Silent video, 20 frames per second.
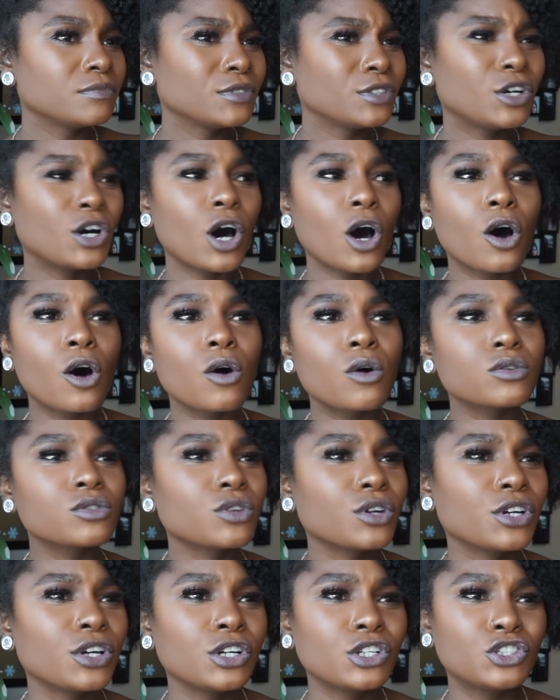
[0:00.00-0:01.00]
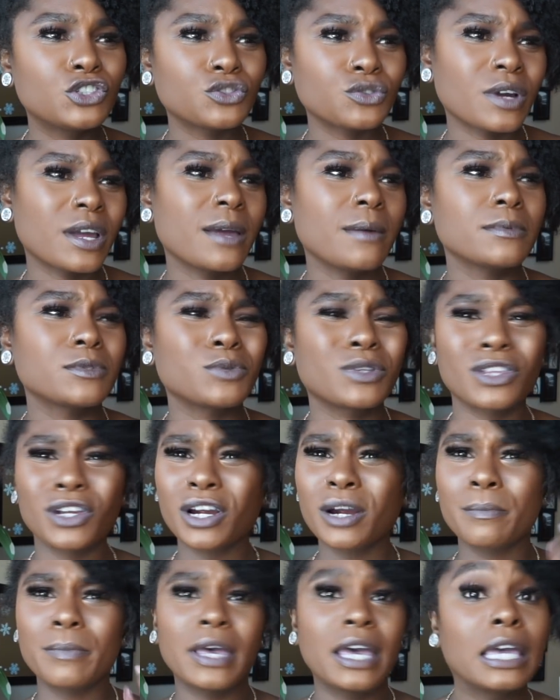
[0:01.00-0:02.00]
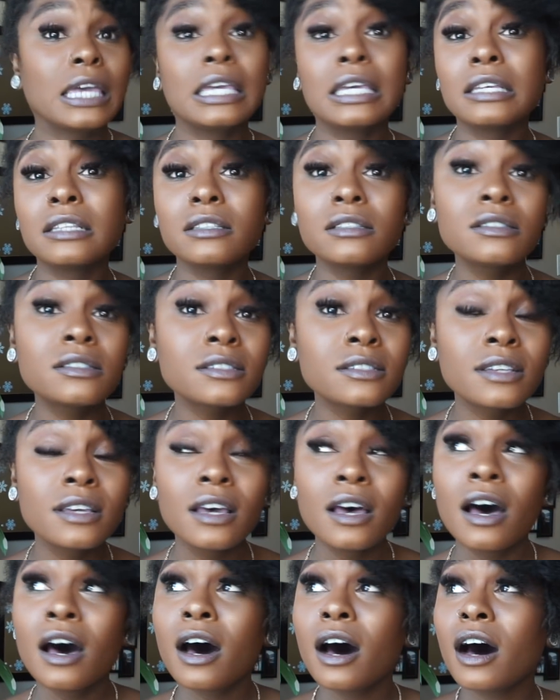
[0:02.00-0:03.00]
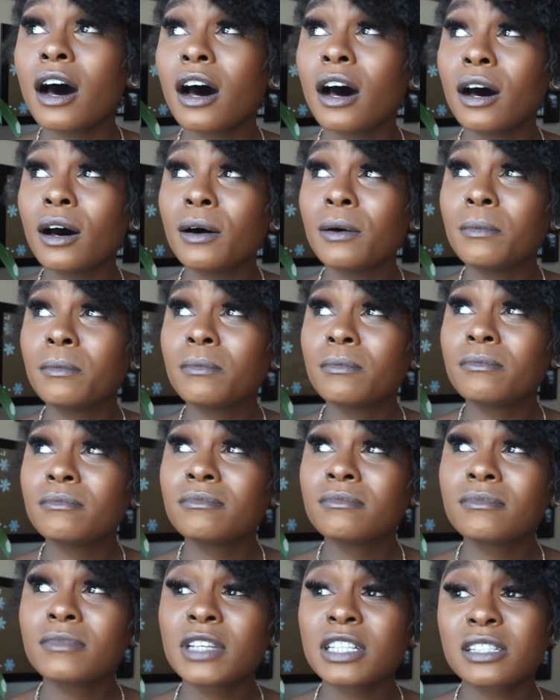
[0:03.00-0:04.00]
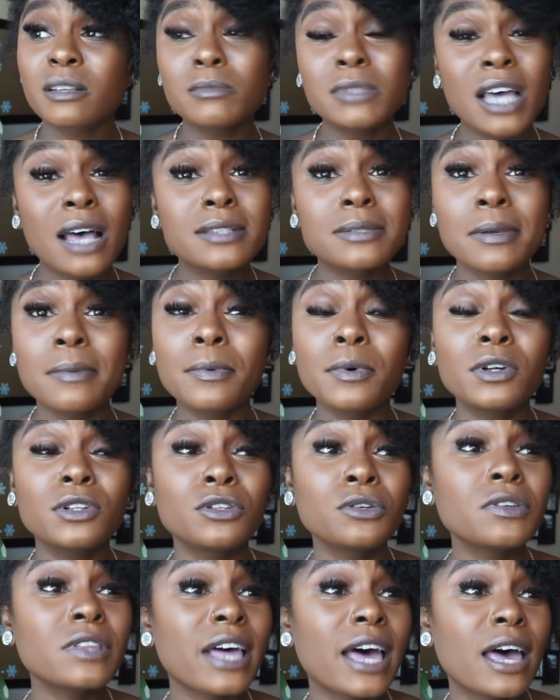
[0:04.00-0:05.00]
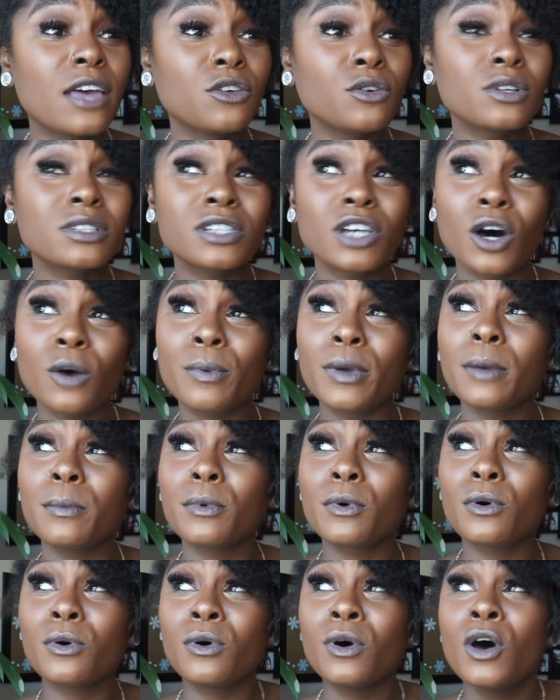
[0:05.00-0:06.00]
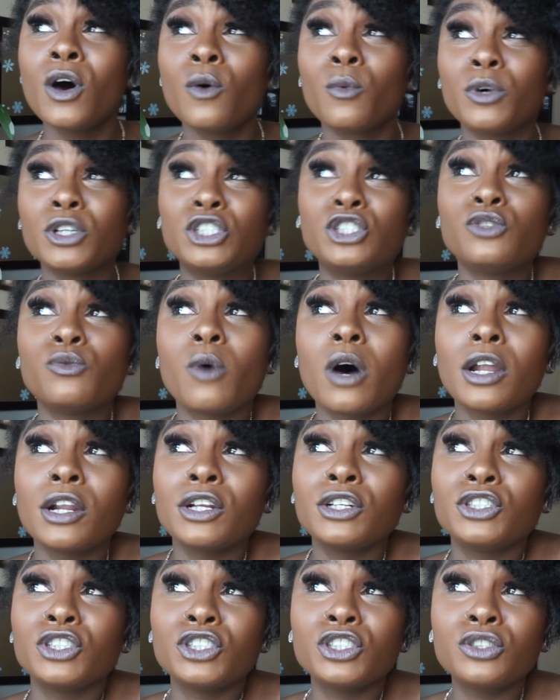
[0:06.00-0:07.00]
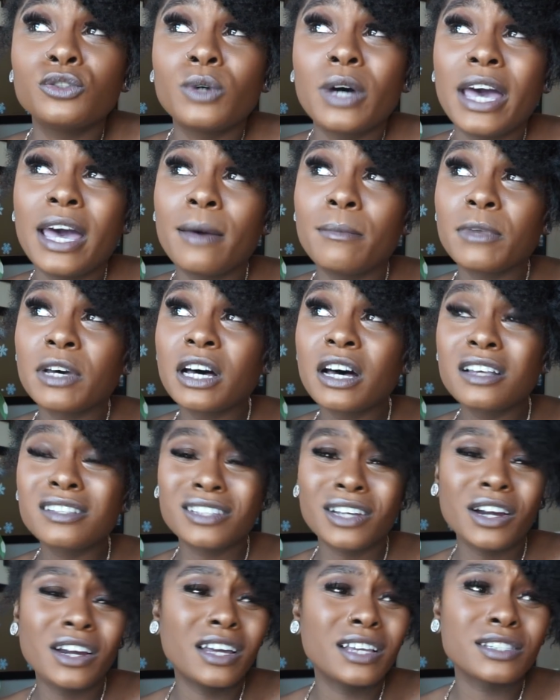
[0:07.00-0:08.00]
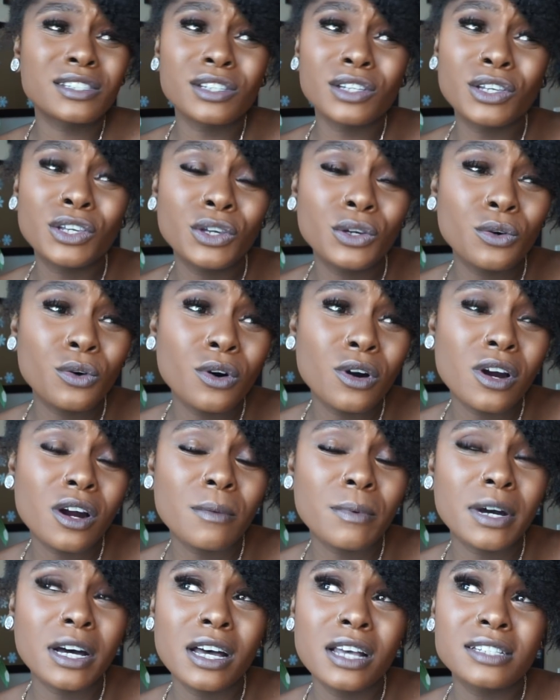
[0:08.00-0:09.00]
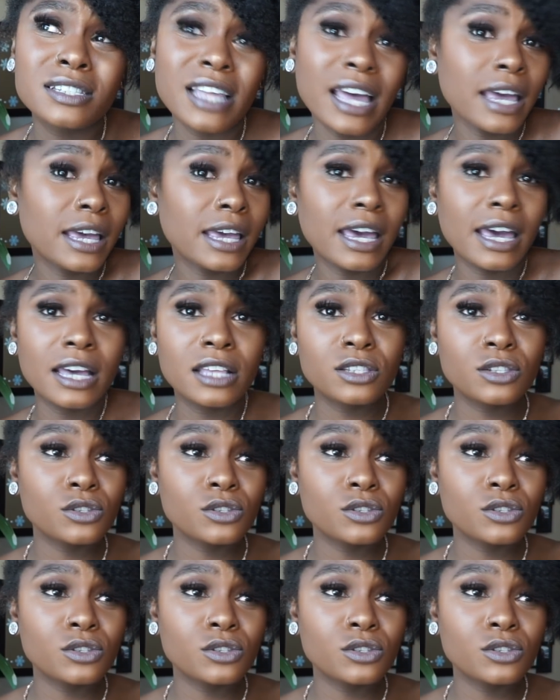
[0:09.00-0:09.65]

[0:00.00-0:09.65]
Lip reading: goals or your dreams with their opinions. Because sometimes people will do that. You'll tell people what you want to do, and because they're insecure or because they can't